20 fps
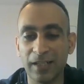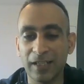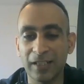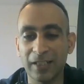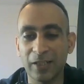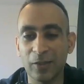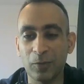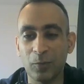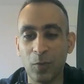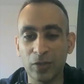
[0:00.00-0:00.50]
and
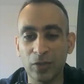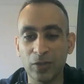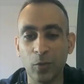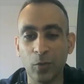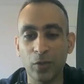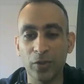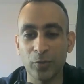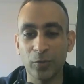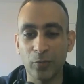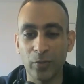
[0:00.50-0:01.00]
what
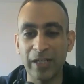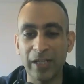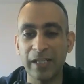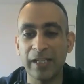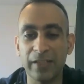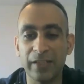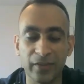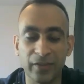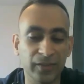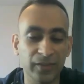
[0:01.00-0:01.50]
got you really
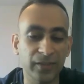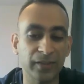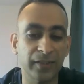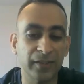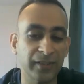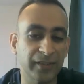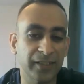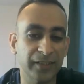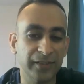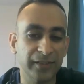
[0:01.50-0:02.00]
interested
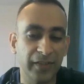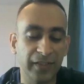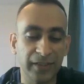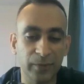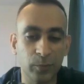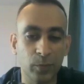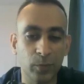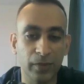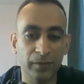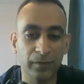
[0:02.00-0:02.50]
in this crazy
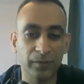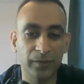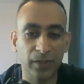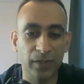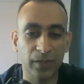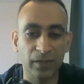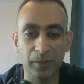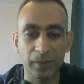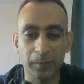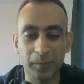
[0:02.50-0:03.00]
world of
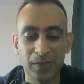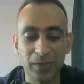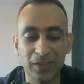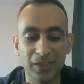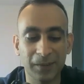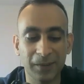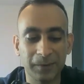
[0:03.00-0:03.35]
startups?